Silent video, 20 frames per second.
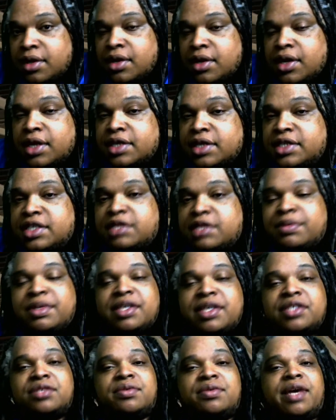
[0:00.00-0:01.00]
And just
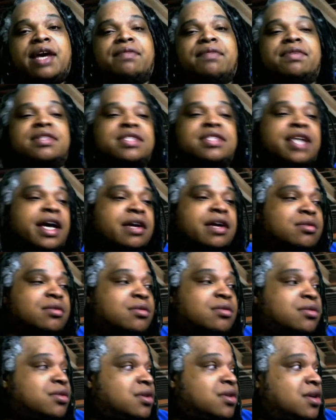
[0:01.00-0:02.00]
because you have a
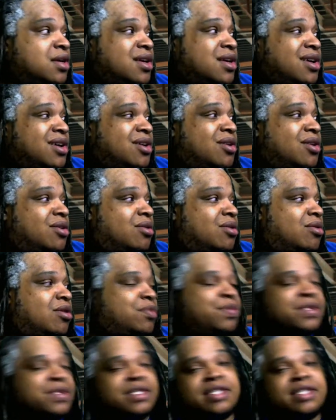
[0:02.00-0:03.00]
title or
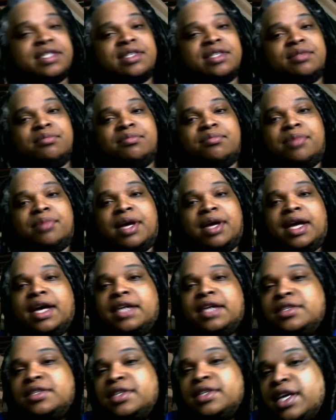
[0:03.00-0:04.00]
position
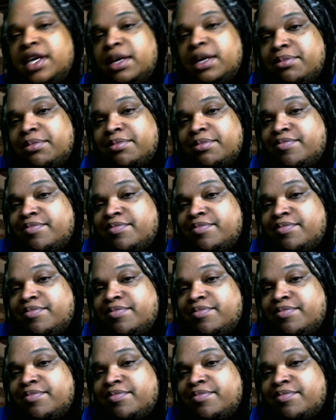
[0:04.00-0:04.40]
behind your name